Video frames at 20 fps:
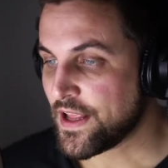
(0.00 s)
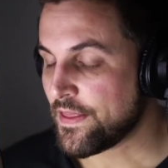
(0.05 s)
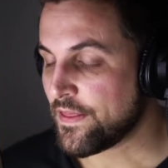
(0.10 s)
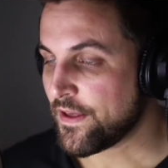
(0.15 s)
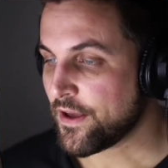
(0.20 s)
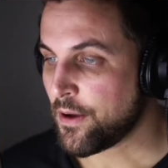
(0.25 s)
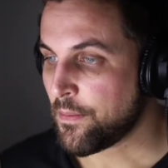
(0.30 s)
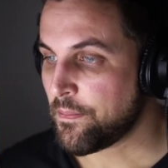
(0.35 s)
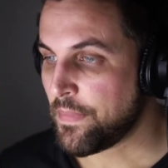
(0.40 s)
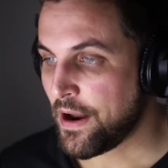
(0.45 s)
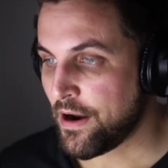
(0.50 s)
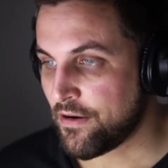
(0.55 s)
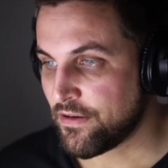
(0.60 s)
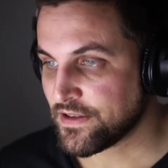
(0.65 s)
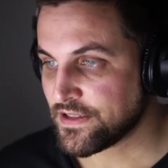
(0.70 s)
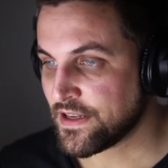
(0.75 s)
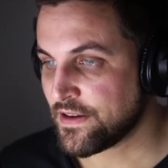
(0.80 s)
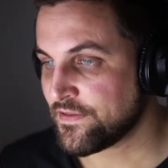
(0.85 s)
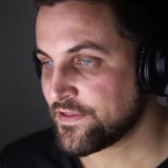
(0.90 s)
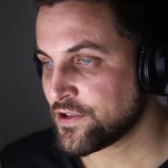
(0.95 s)
and the
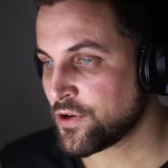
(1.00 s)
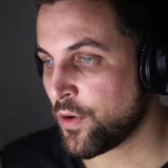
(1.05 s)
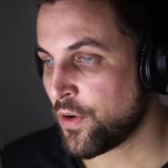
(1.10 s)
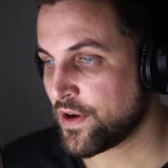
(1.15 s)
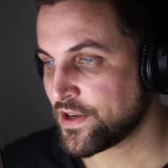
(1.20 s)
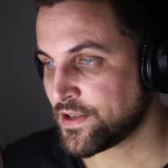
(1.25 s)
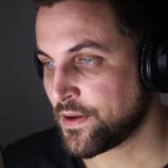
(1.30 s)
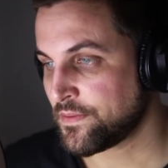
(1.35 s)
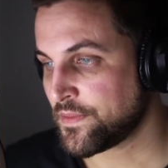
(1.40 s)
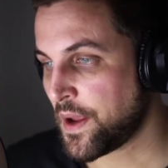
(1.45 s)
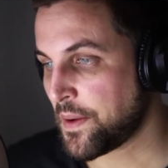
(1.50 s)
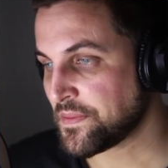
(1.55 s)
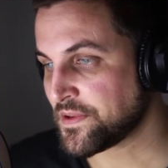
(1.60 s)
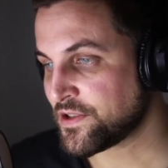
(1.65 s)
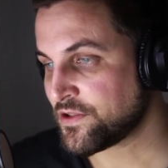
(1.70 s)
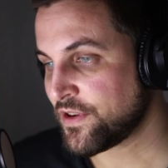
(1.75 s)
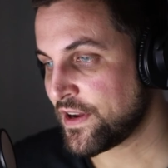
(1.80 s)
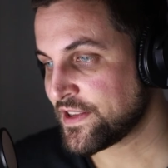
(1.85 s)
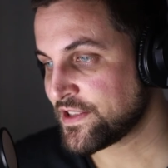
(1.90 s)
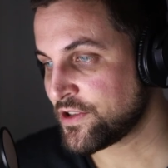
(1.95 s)
comparison of scores sometimes
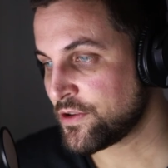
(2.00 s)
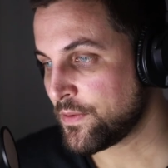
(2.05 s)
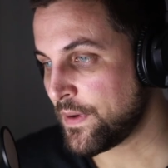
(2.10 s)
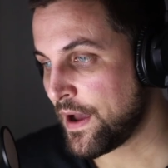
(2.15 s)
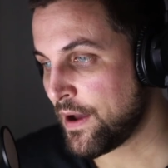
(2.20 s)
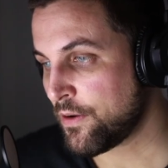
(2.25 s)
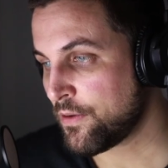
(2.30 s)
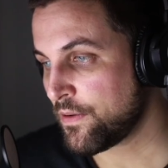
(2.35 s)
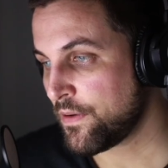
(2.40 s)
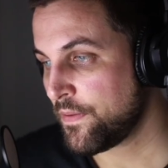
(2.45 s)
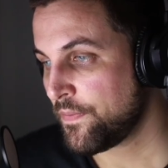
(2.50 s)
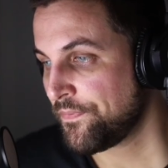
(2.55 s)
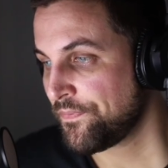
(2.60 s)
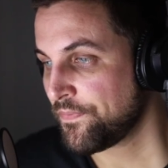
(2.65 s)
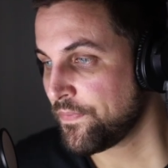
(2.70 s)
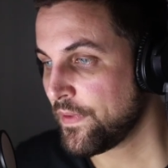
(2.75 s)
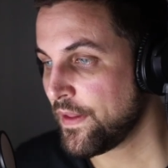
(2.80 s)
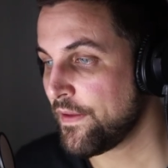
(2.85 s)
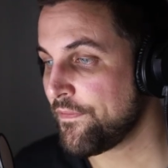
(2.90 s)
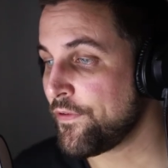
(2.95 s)
stress you out,
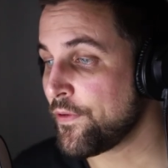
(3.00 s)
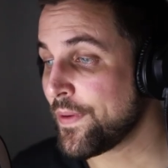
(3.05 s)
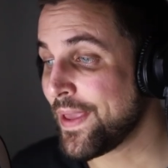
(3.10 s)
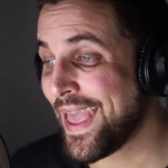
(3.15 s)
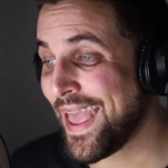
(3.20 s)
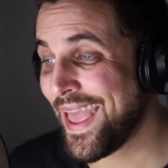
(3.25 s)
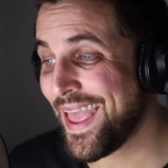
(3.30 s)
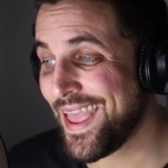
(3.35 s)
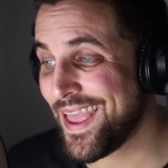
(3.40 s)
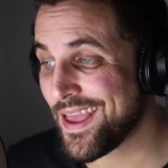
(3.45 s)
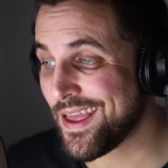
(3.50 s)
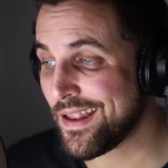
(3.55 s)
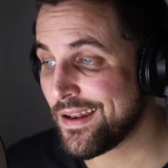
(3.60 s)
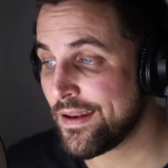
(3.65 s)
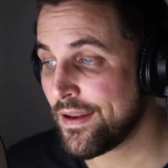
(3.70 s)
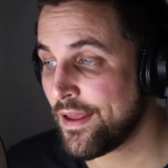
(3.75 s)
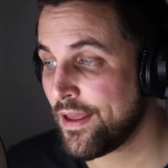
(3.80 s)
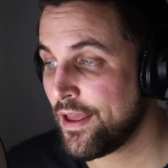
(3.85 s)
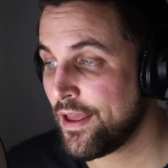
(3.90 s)
if you can,